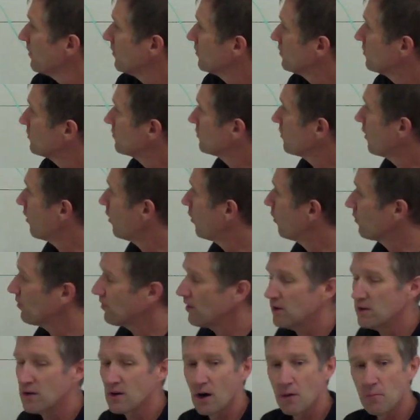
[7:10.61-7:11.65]
So
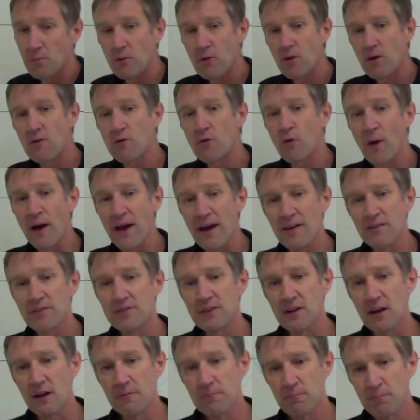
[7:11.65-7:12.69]
the number of waves
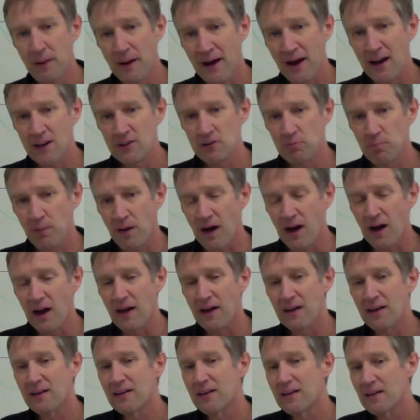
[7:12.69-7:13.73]
that pass
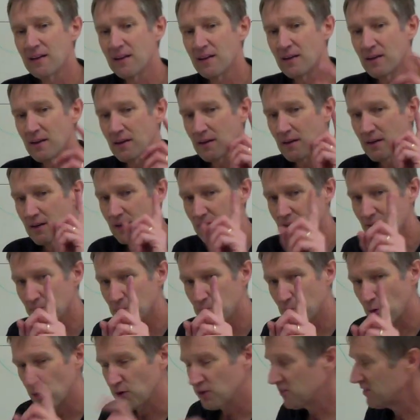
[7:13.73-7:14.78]
by
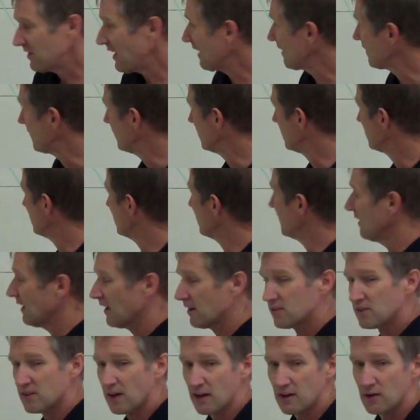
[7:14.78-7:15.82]
per second in
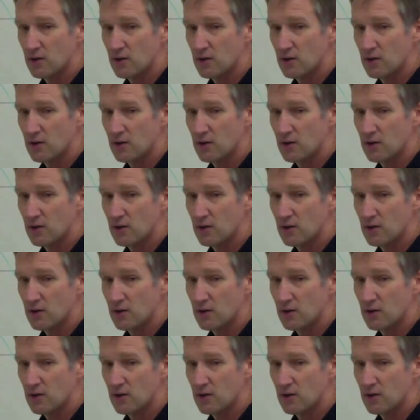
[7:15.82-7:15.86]
SI